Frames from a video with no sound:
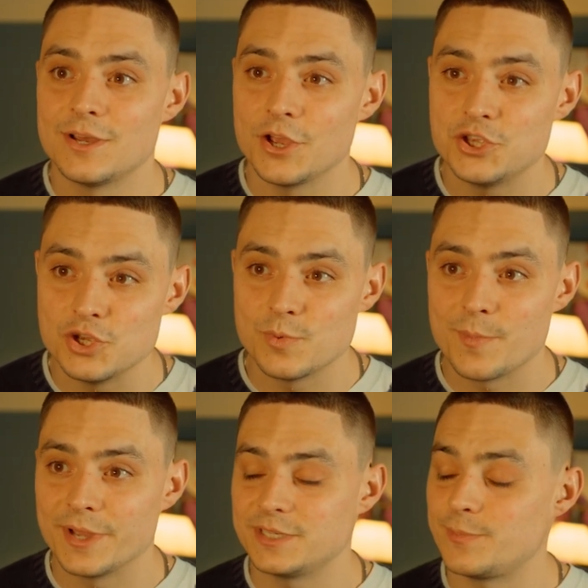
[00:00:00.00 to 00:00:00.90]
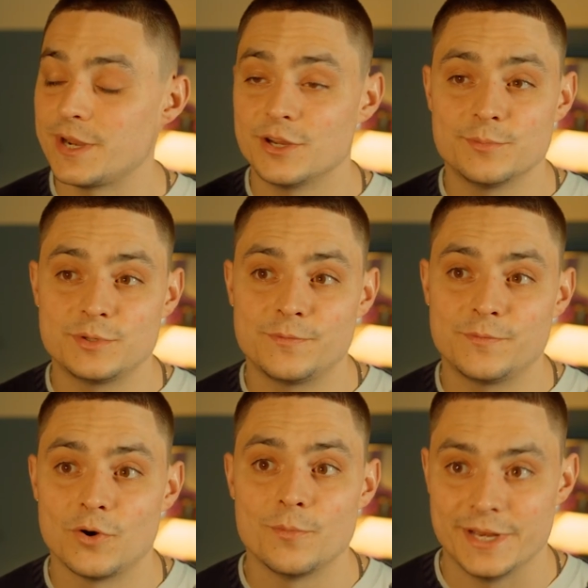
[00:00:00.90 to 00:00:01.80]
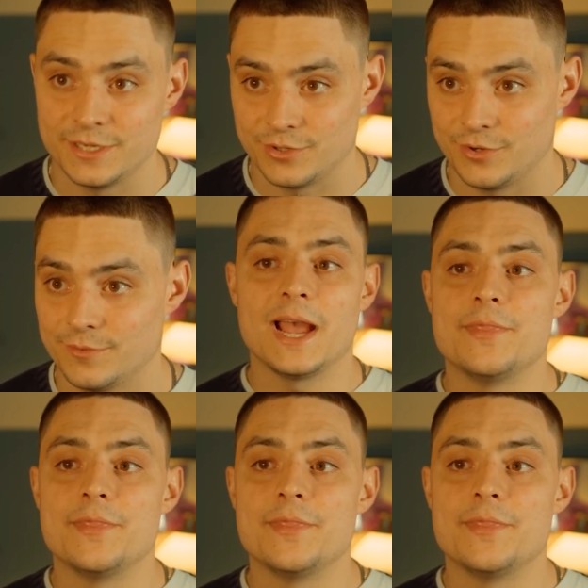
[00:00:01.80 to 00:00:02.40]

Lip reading: a human might spend up to 4 minutes on.